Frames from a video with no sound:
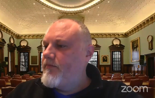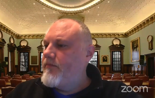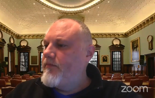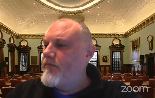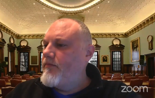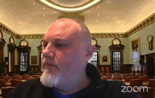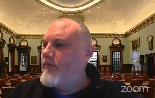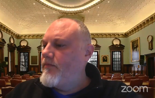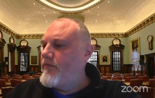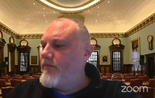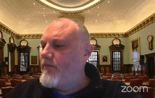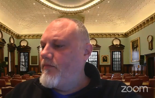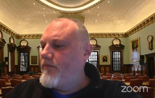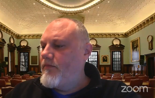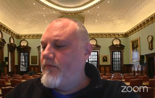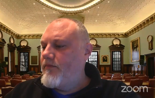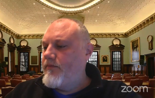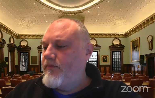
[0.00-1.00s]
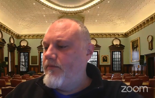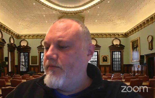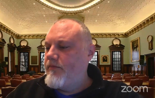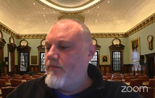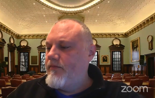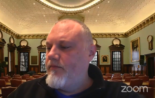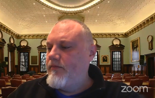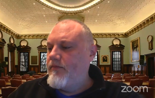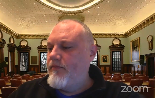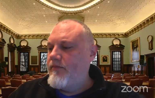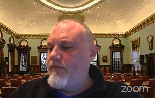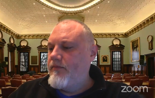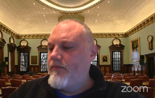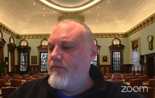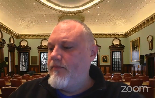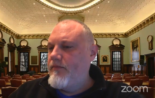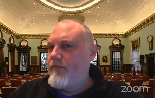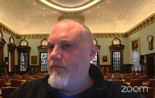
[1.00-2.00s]

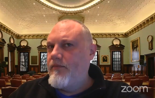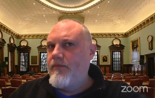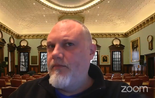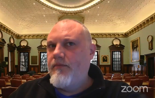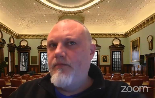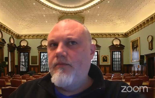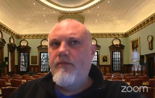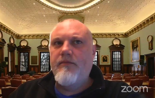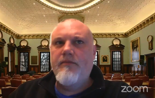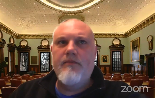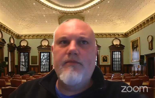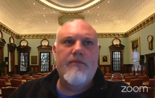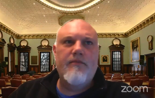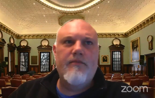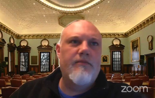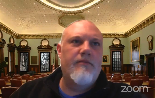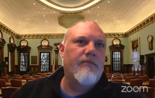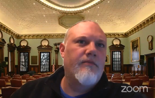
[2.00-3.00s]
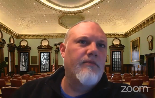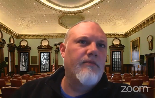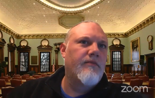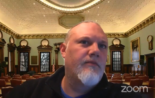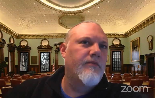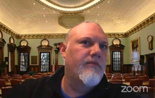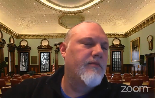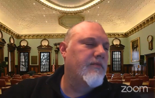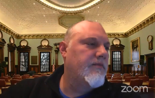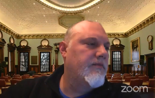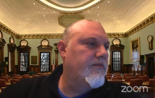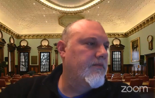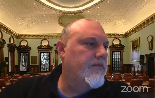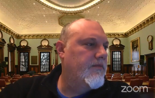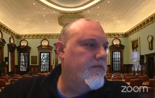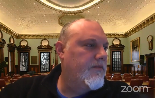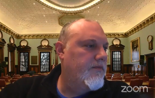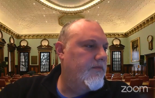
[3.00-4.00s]

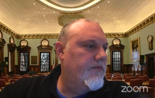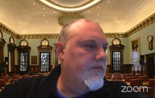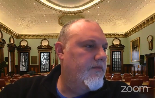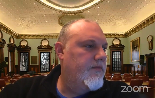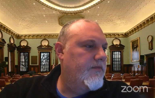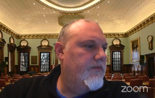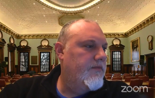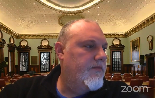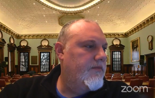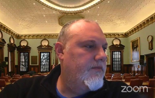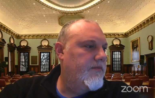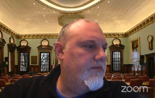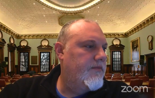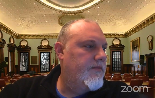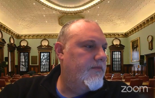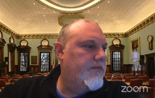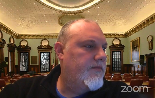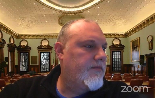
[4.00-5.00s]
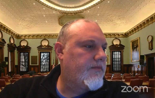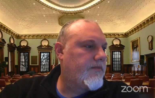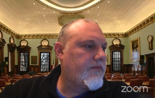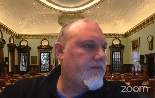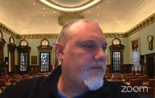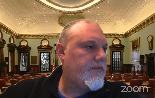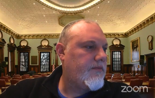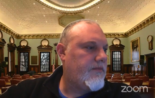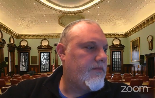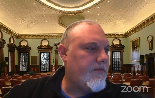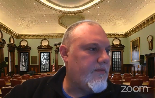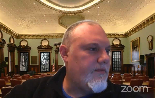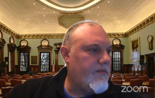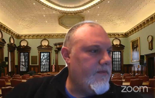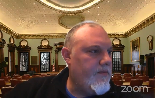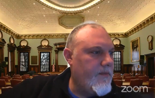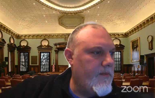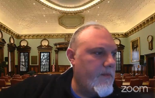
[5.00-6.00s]

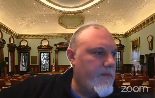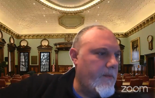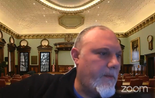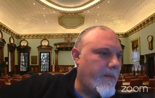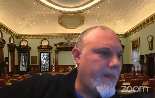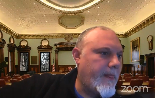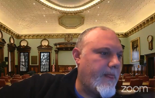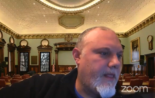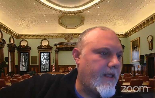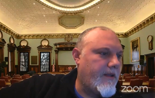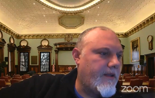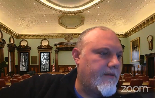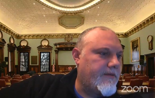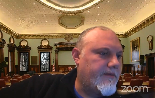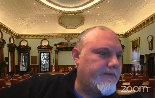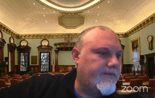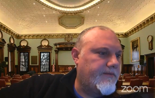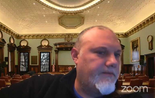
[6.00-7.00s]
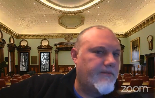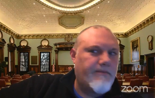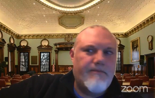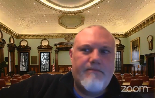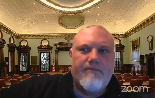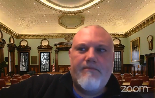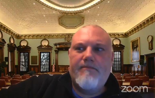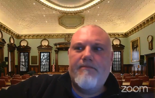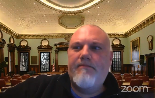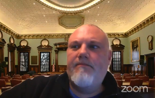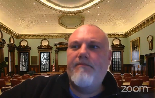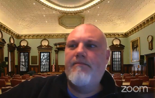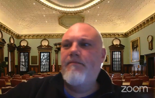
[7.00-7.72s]
No one is speaking in this clip.